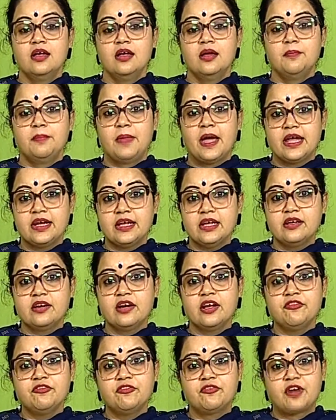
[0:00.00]

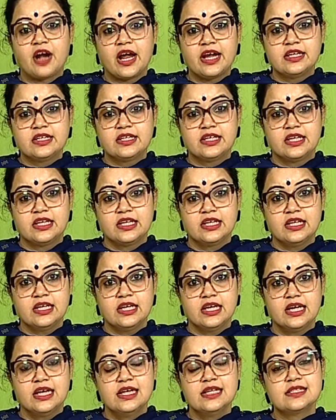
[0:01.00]
Paragraph writing
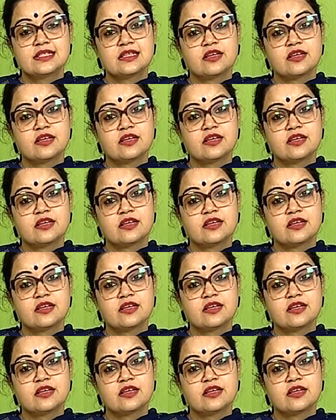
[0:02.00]
is a